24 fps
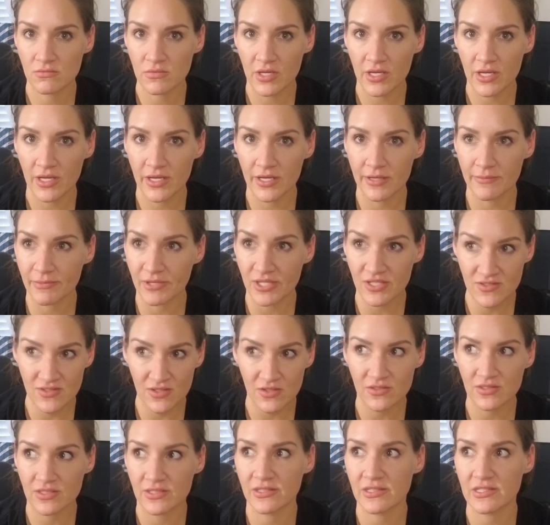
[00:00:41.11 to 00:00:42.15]

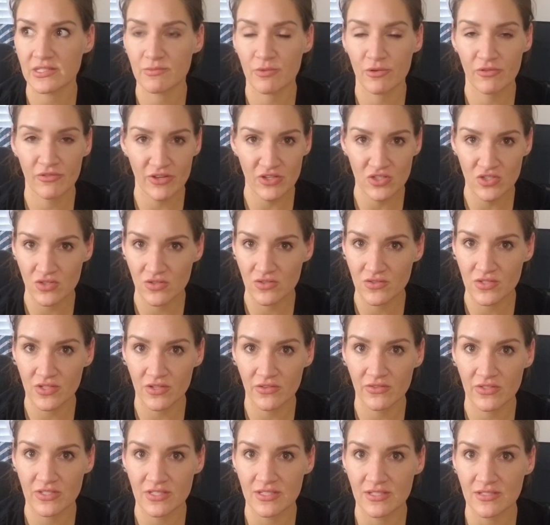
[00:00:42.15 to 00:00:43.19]
consultants, professional
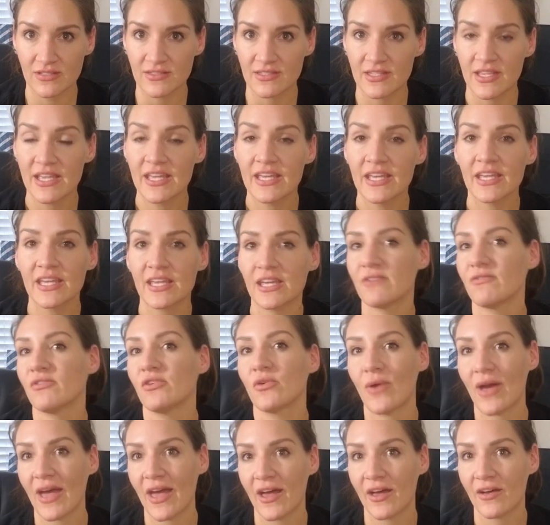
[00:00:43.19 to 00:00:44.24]
services, if you
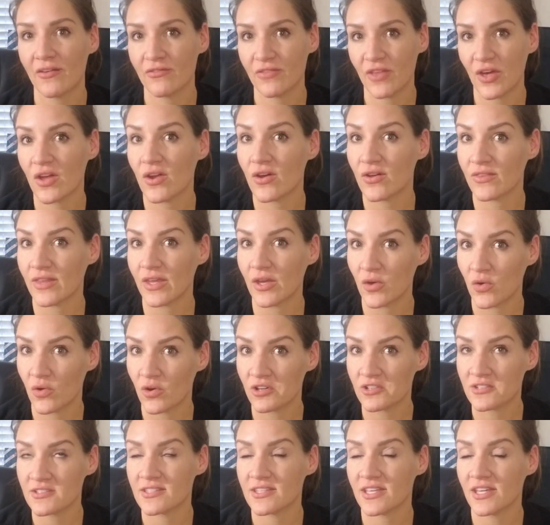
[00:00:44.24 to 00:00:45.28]
have that online
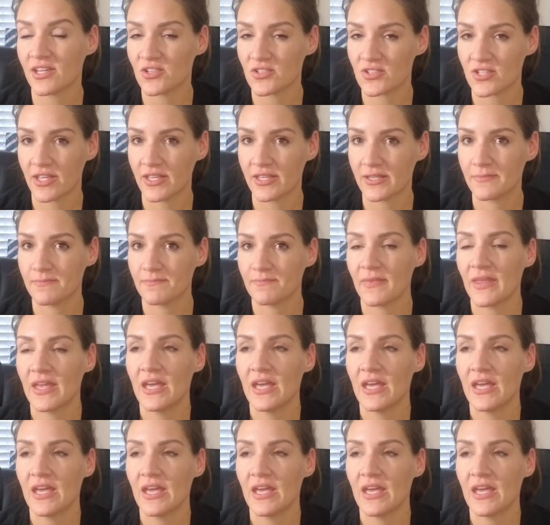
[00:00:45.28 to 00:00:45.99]
course that you're selling.